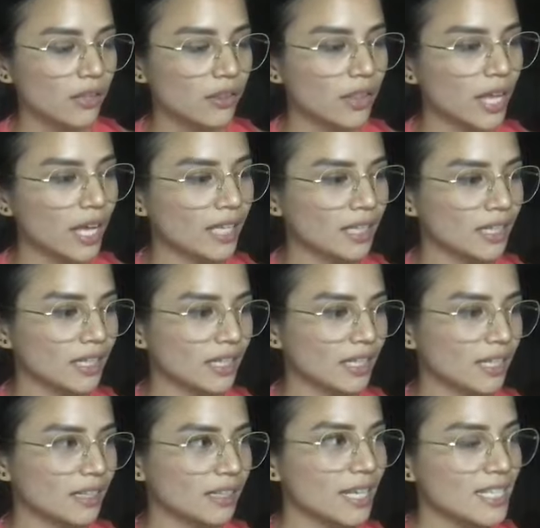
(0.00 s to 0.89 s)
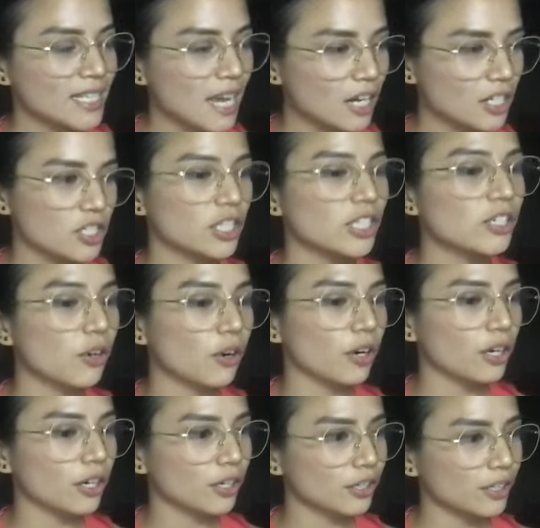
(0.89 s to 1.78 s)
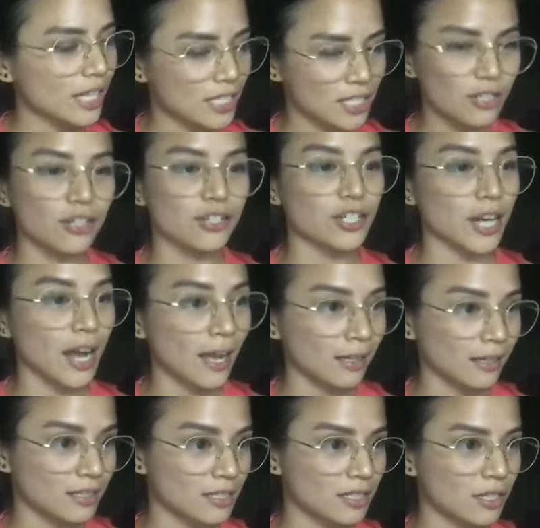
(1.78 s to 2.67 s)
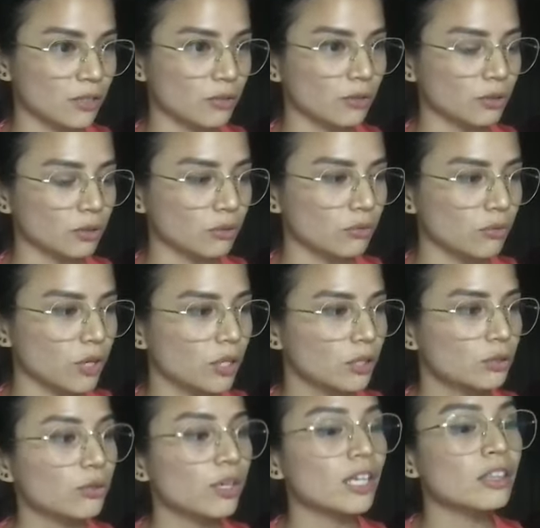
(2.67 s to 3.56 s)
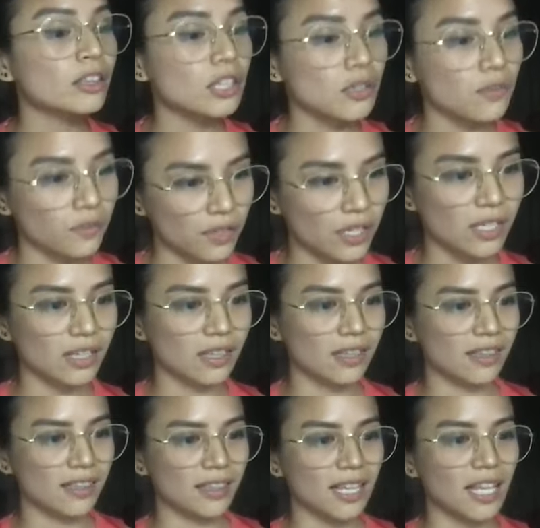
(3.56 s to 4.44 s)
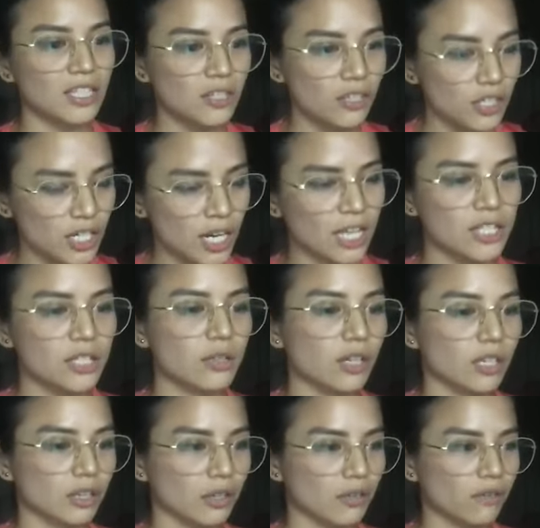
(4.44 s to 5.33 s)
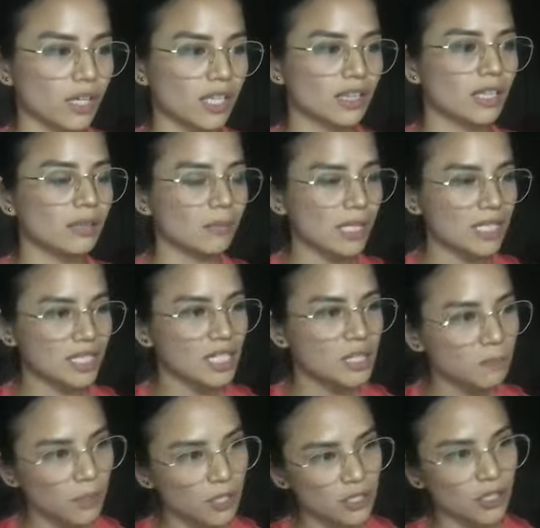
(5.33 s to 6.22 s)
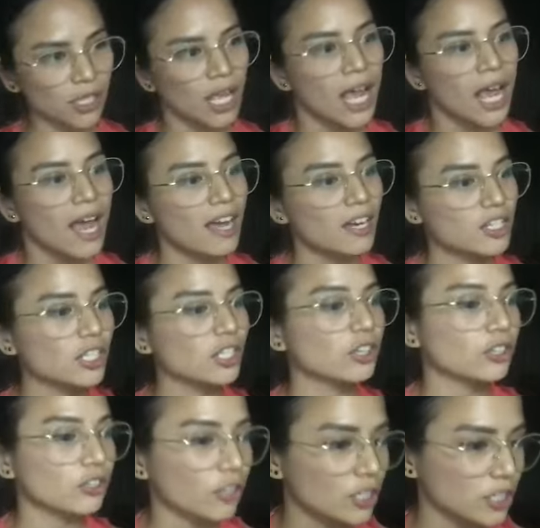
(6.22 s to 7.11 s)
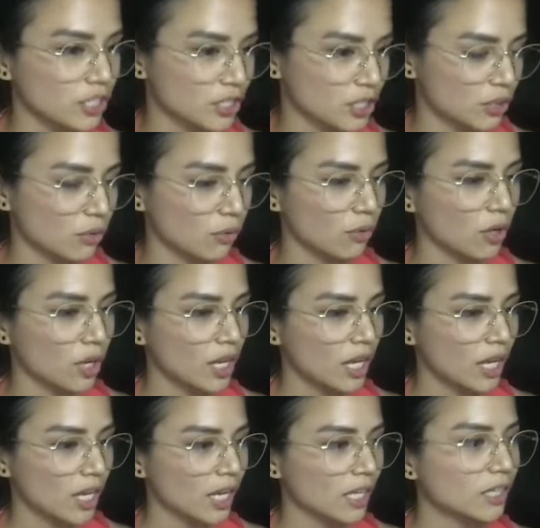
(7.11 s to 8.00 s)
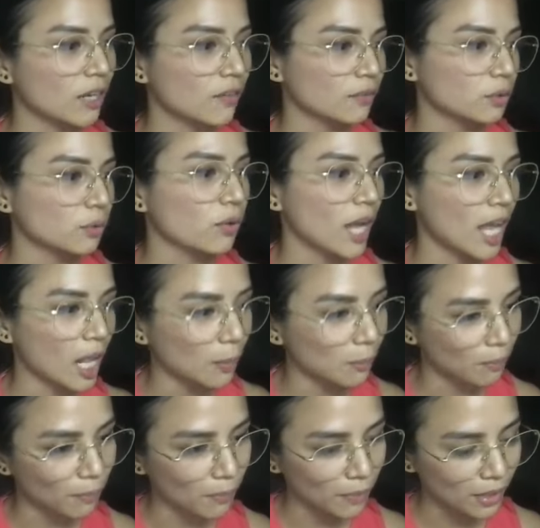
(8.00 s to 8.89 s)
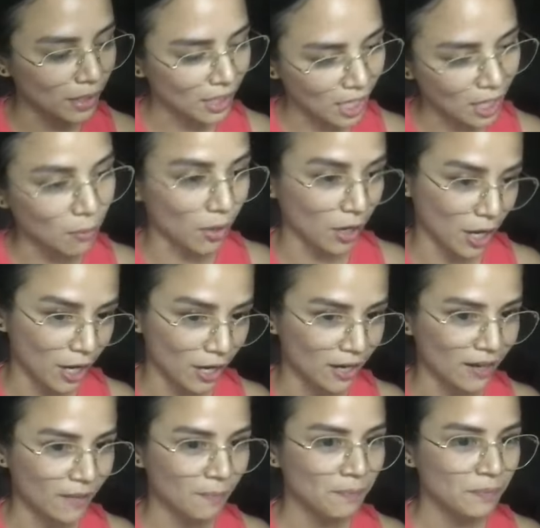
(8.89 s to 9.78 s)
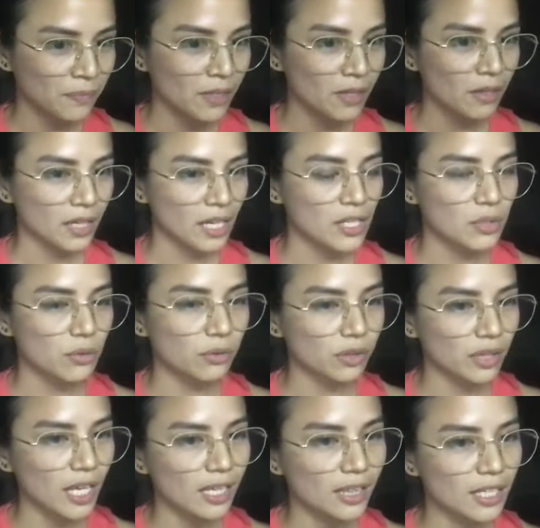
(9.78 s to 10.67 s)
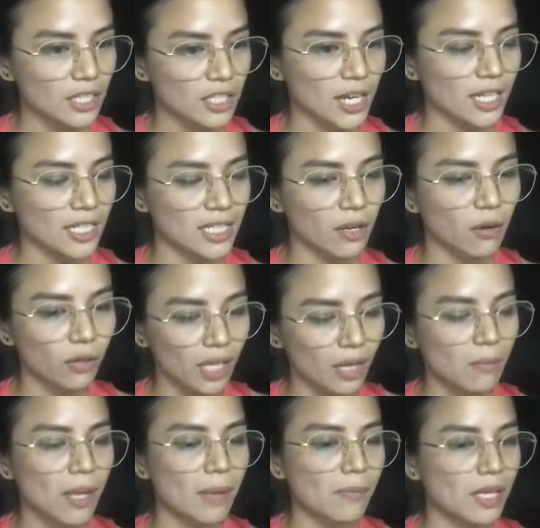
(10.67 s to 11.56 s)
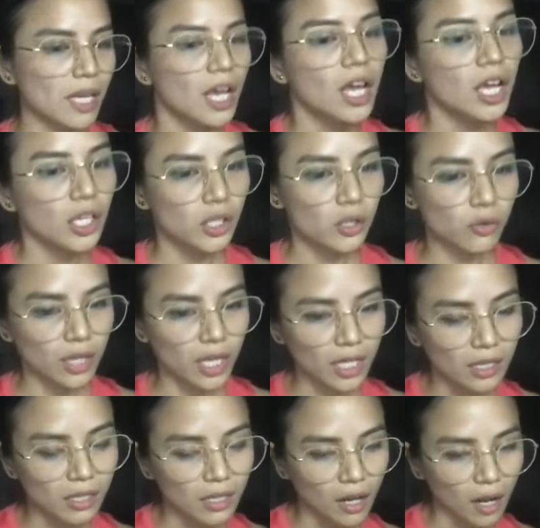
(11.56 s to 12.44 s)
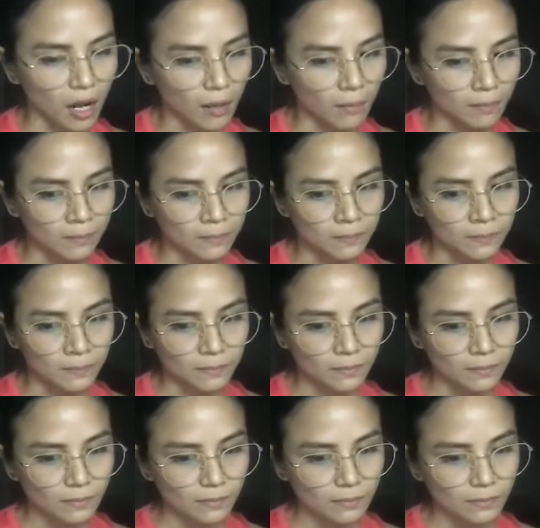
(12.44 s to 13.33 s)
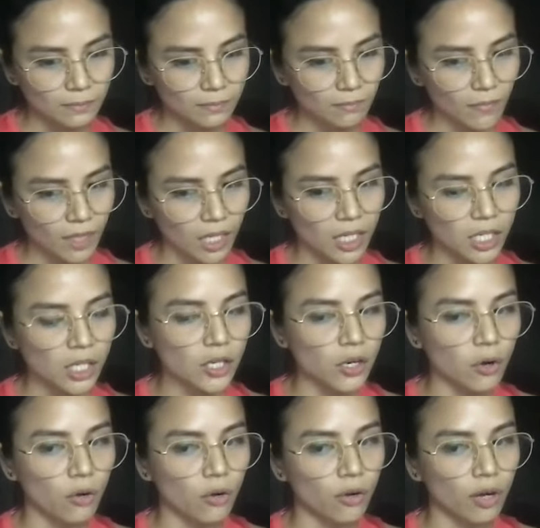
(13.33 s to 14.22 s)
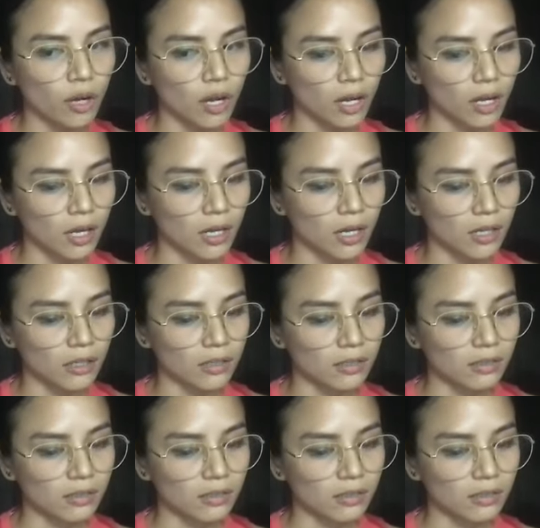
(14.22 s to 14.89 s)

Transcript: then that's your chance, to intervene. That's your chance to intervene. That means this person actually trusts you enough to help him or her. Okay, so take that chance na, okay, maybe you can, you know uh